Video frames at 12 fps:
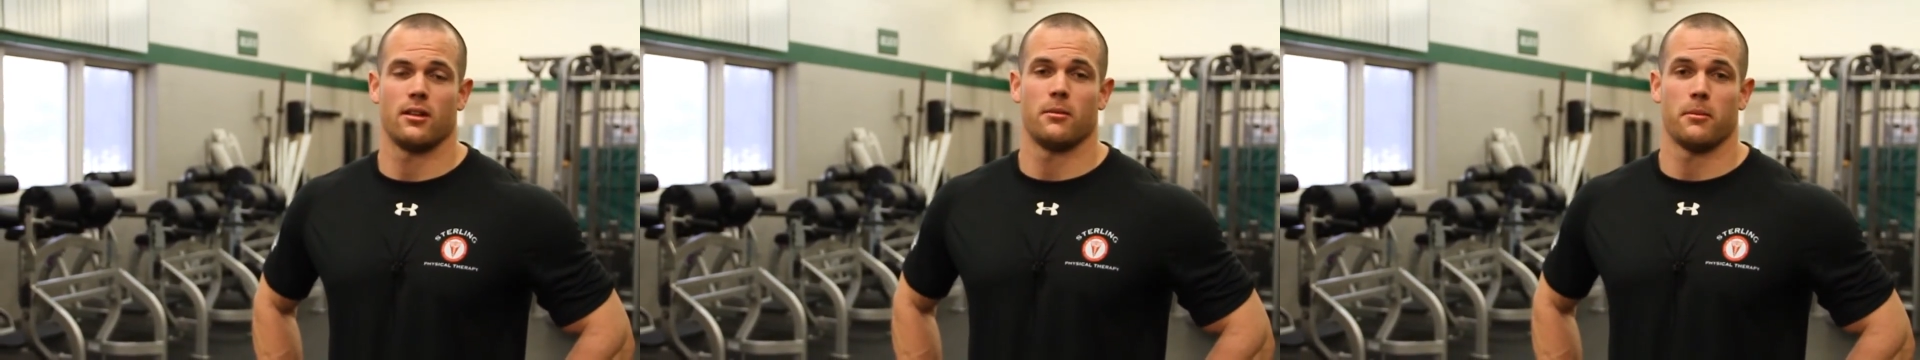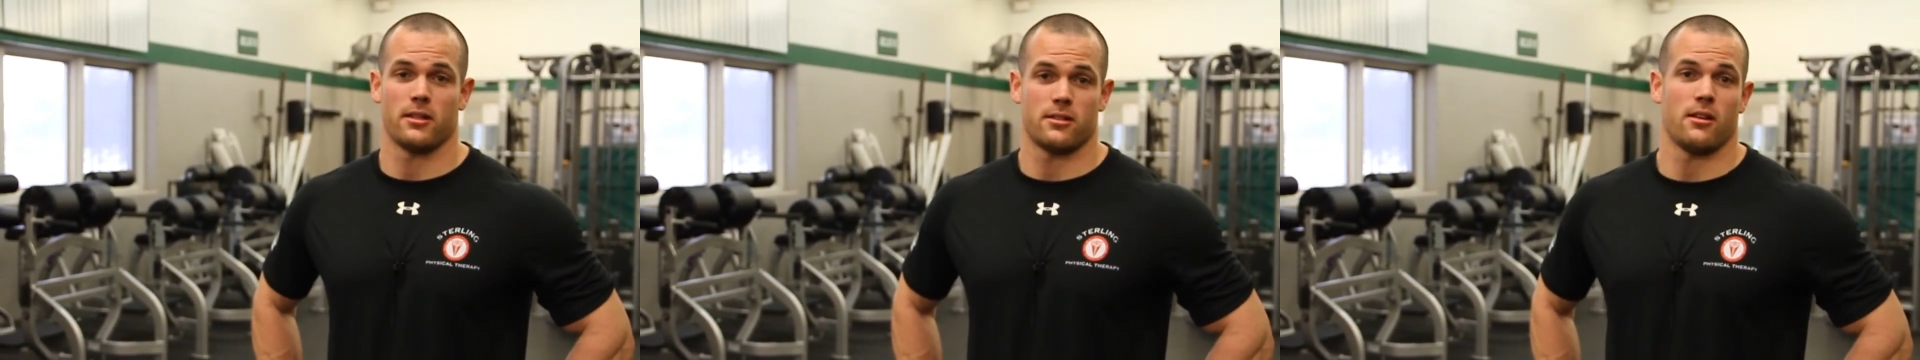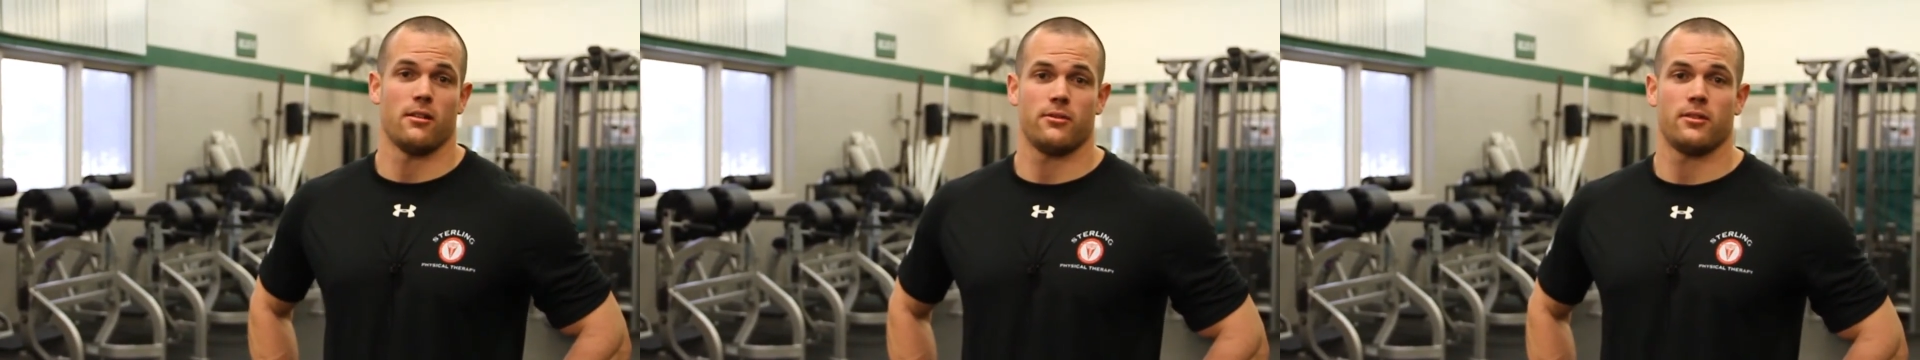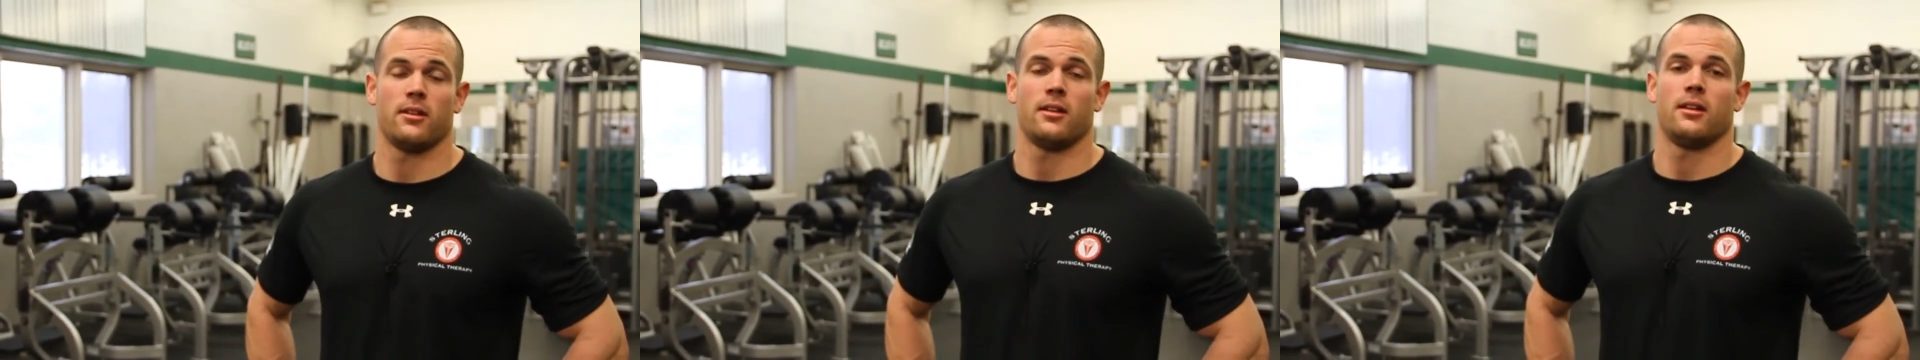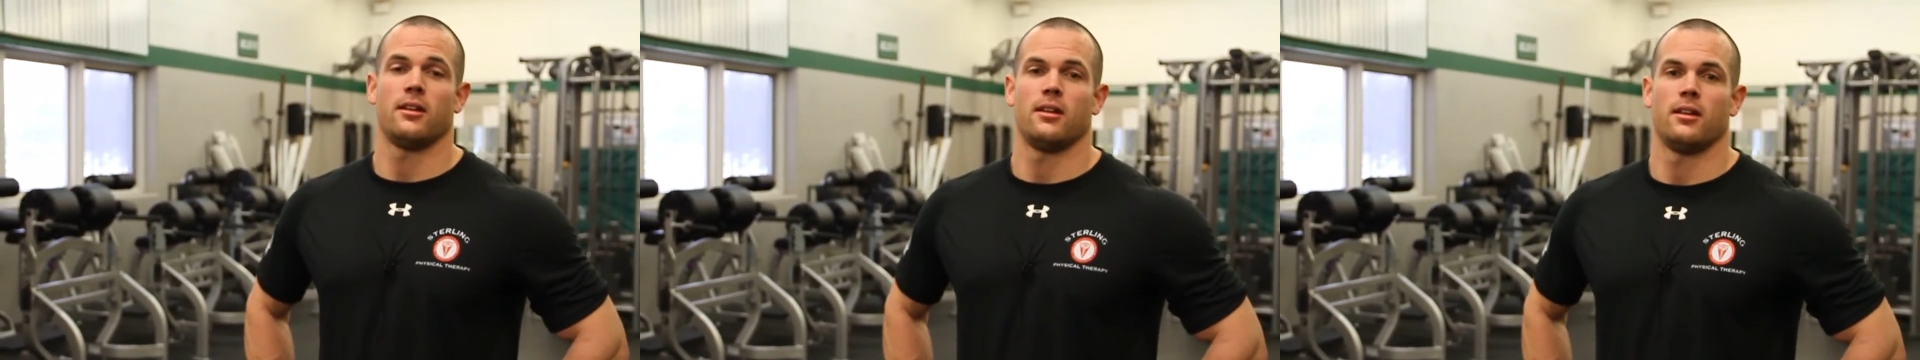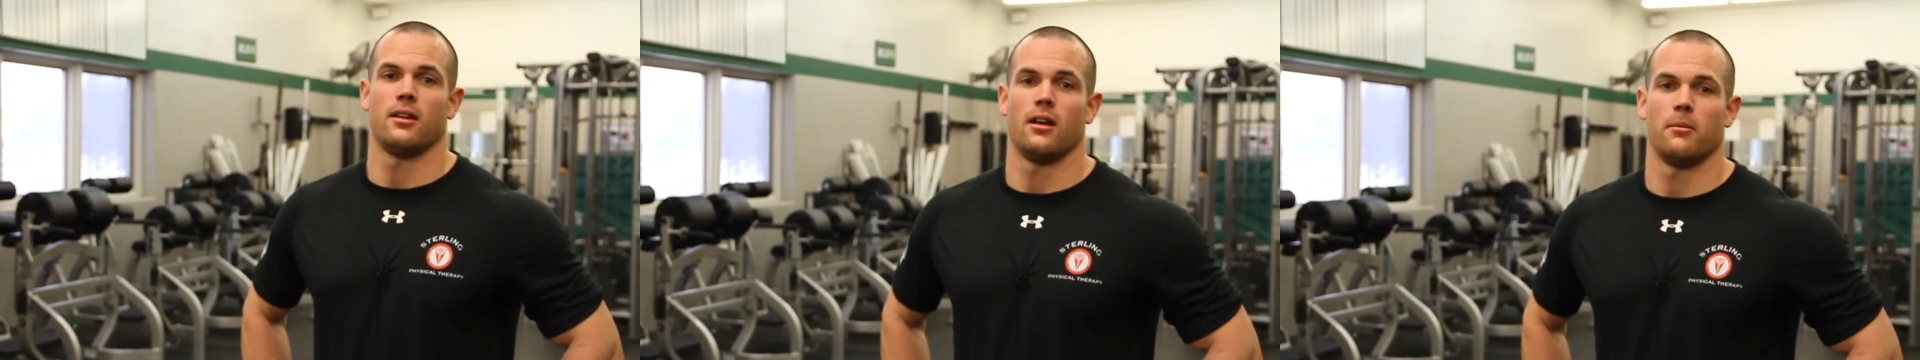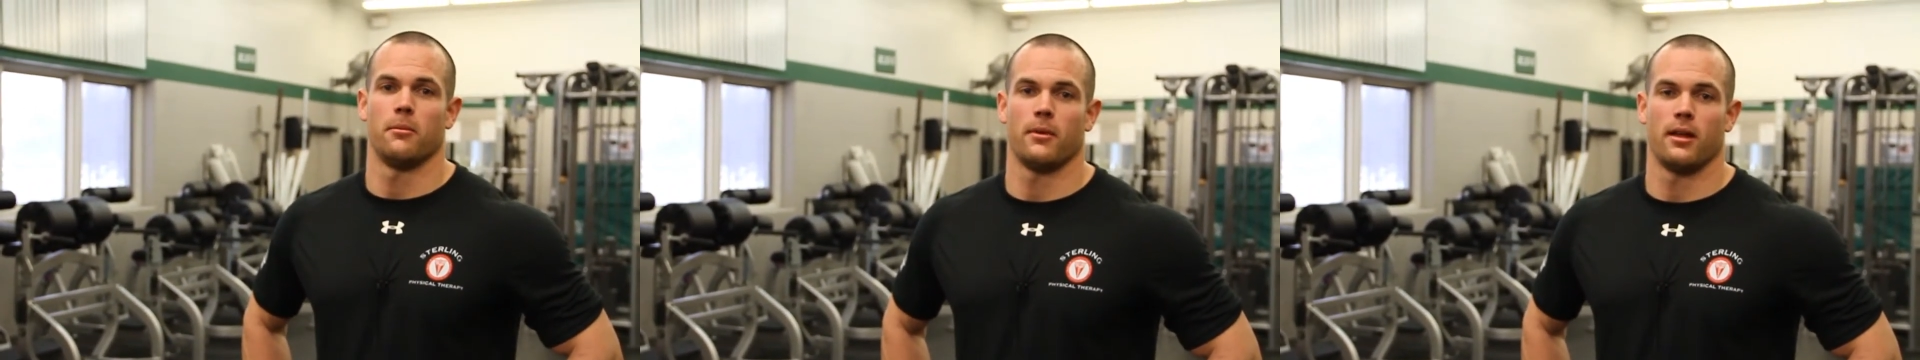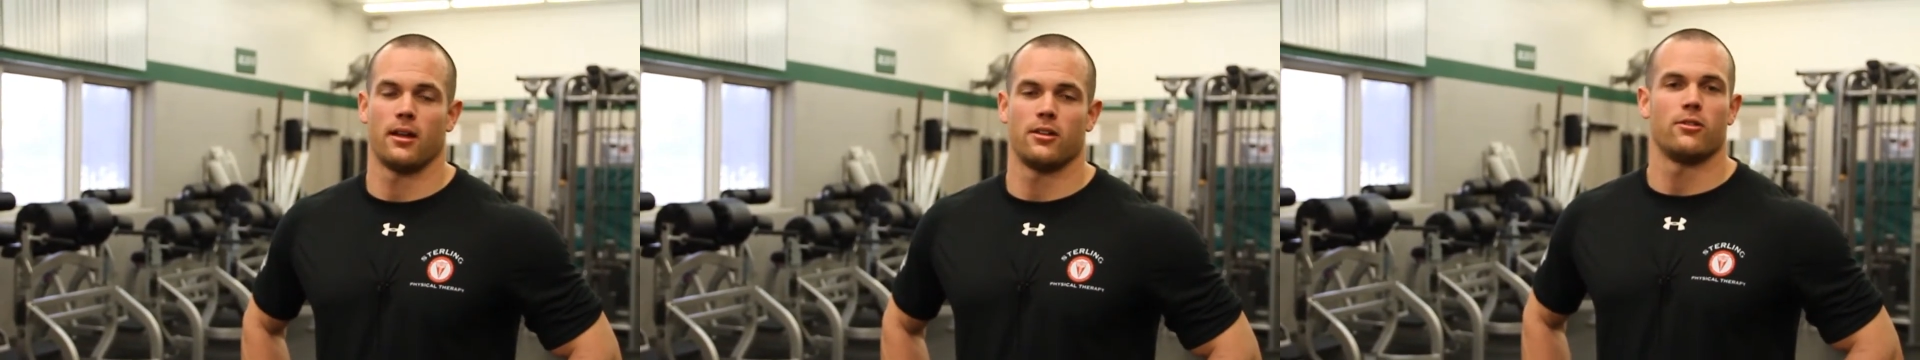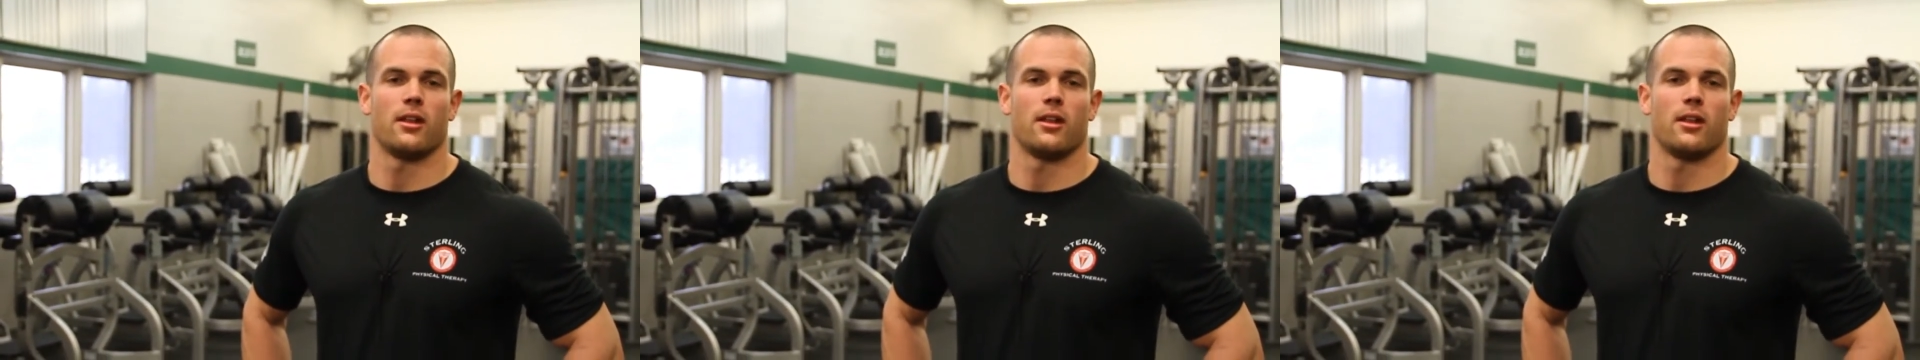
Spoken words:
myself, and I do